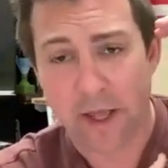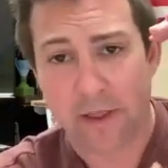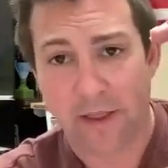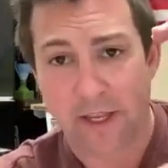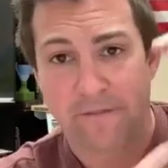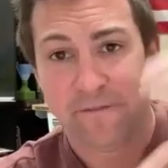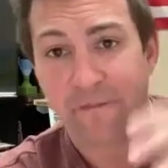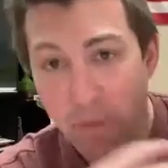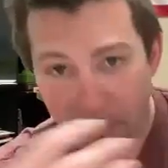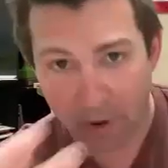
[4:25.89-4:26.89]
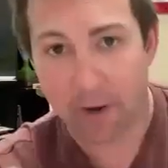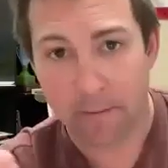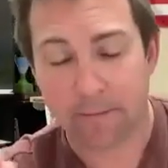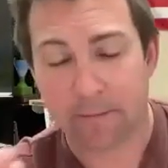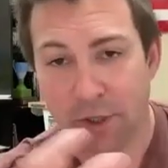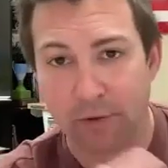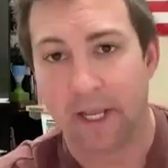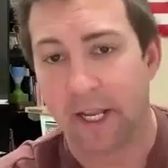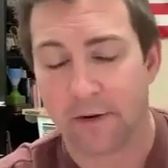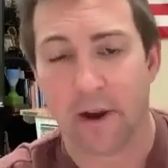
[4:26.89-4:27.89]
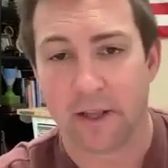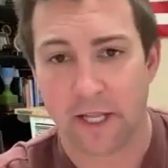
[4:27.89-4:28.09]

the footprint due to indirect